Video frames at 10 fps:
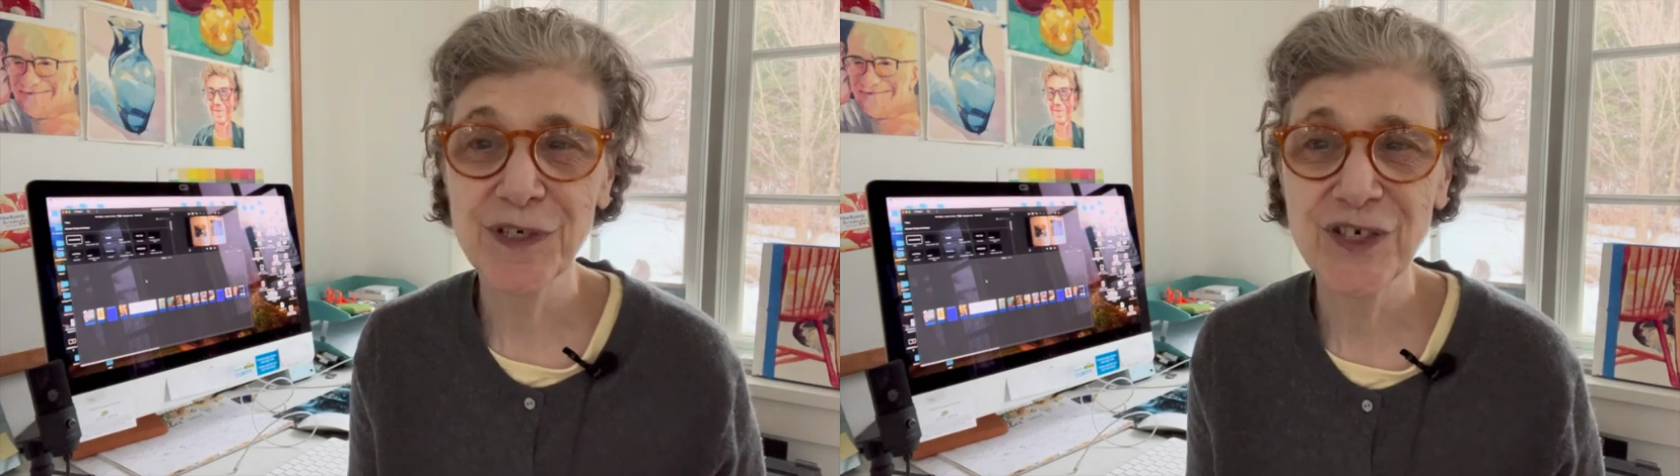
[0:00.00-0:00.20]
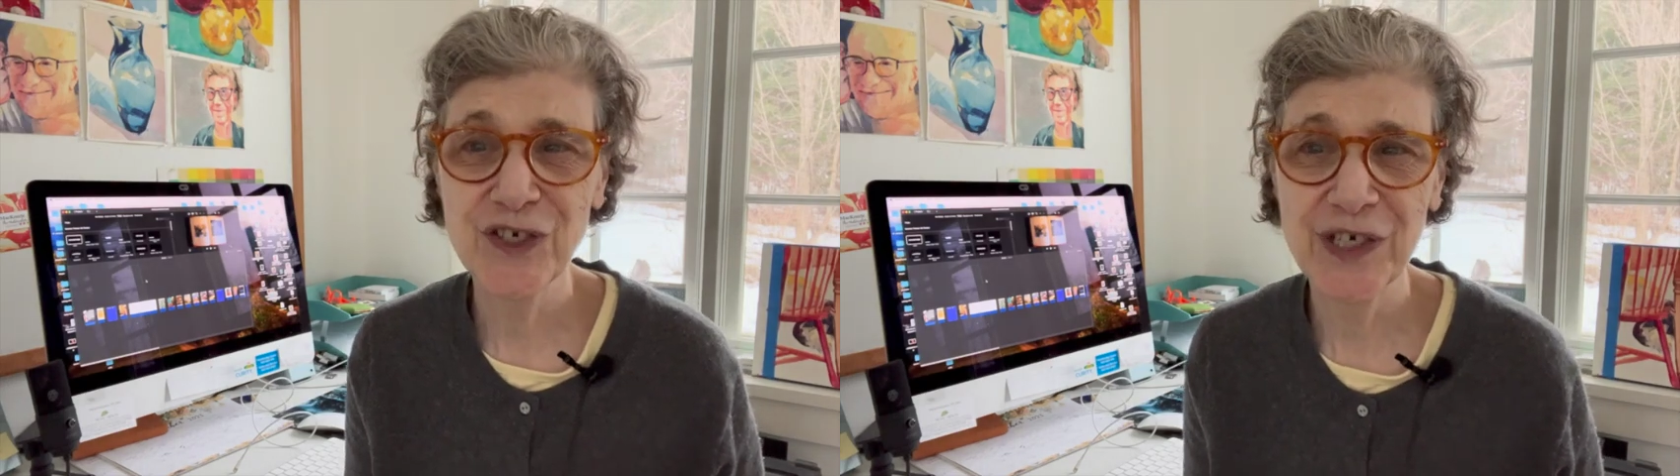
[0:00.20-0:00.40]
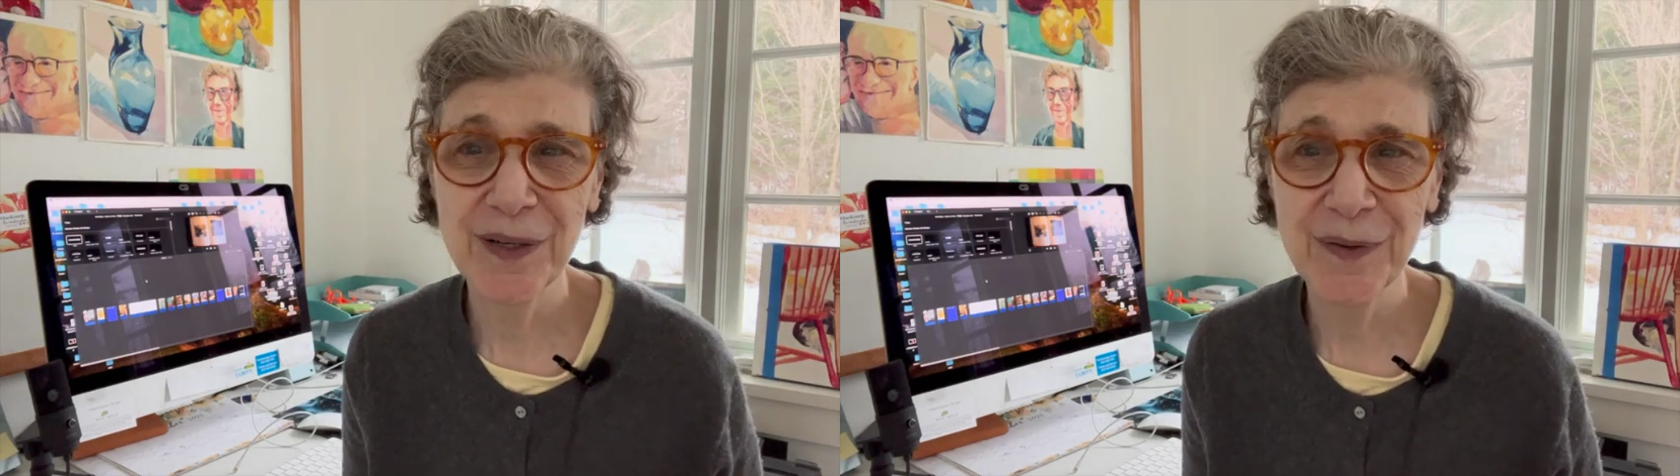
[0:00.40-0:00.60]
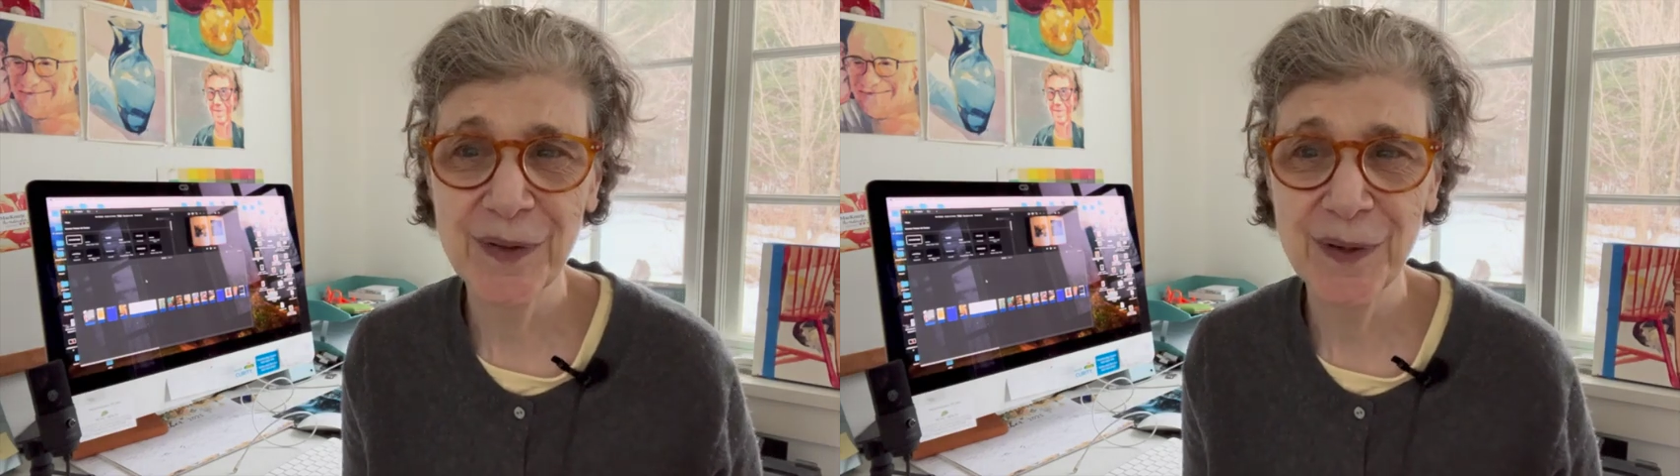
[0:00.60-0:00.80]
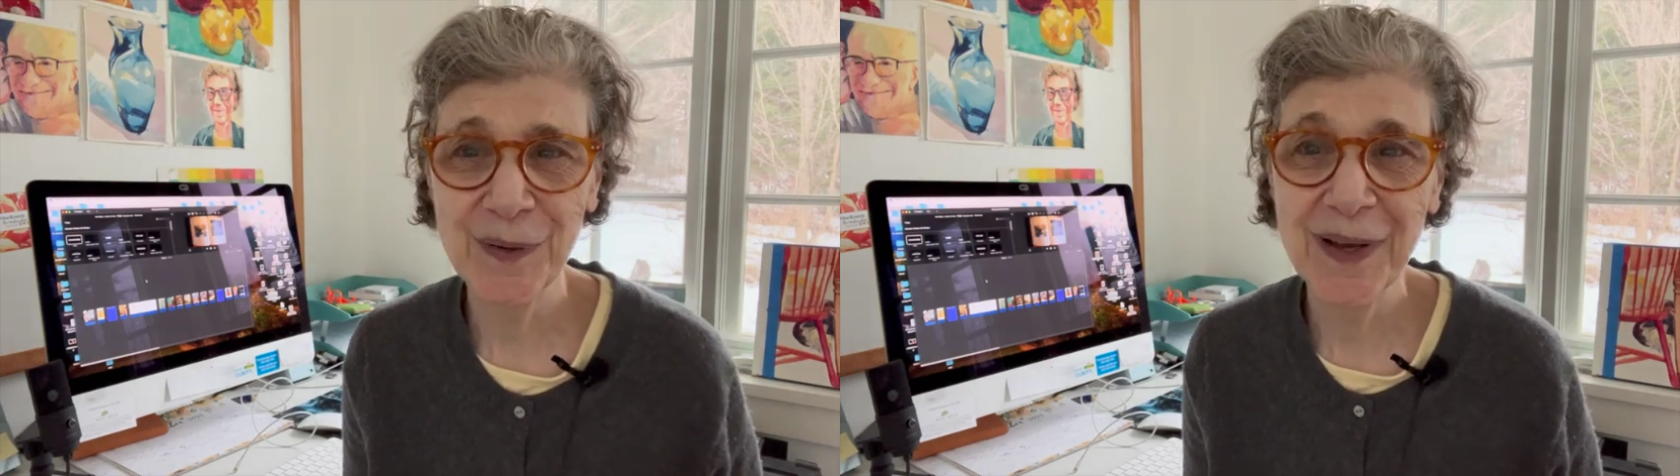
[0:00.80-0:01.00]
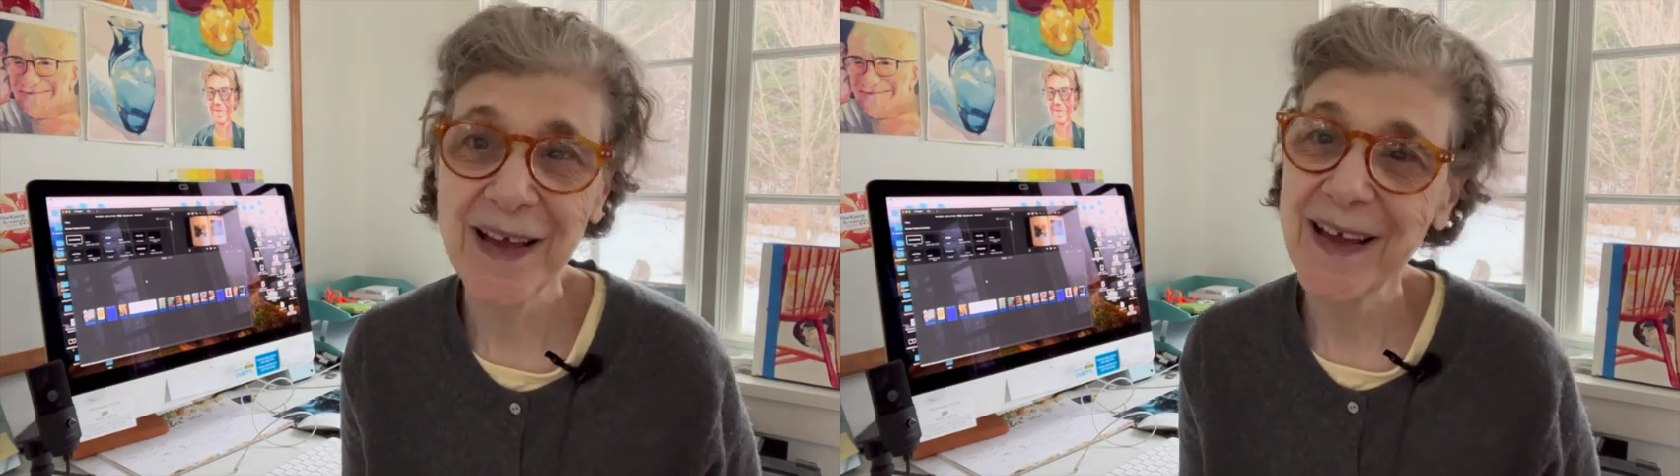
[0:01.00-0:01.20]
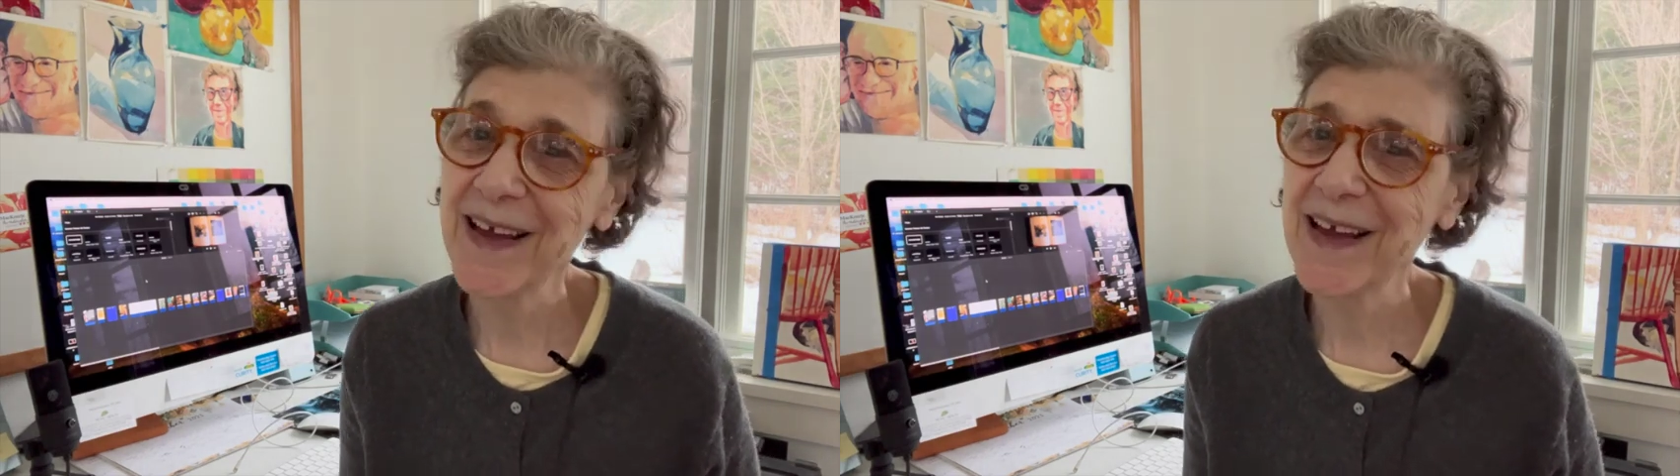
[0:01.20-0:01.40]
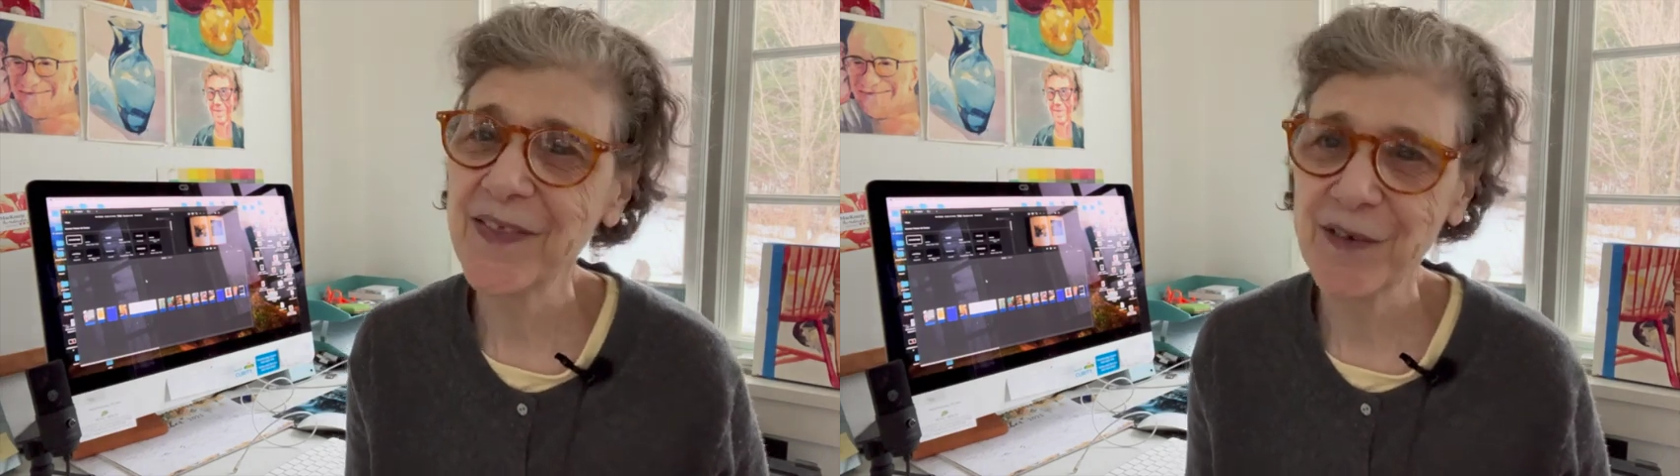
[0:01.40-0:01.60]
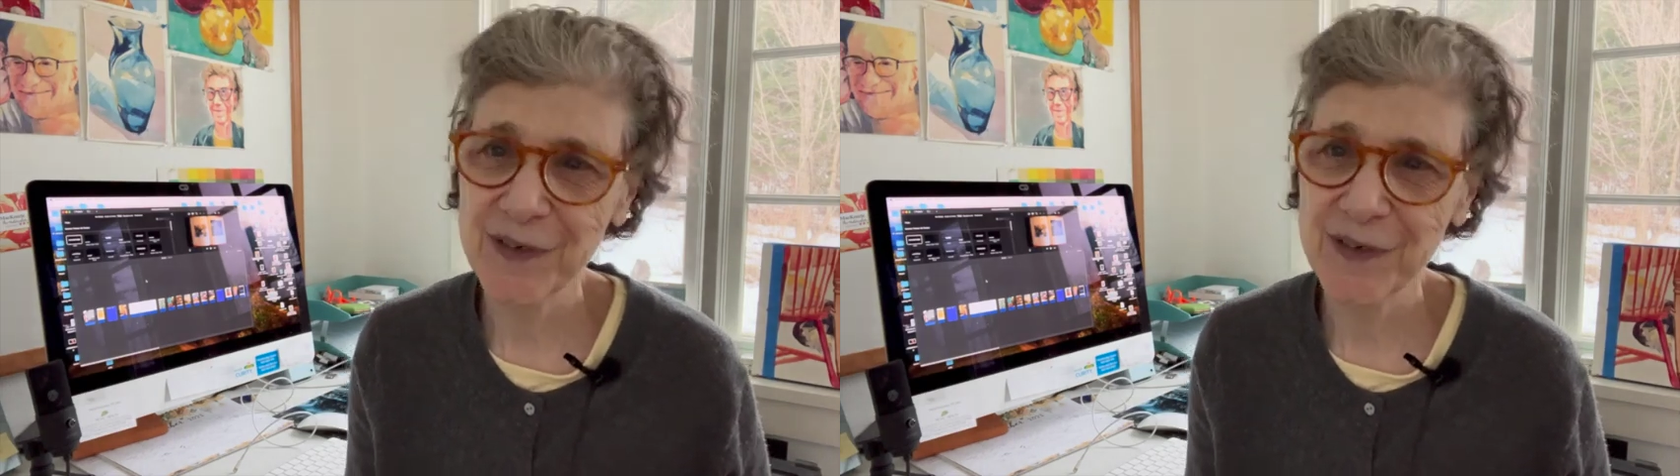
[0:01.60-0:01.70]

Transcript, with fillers: to share with you, and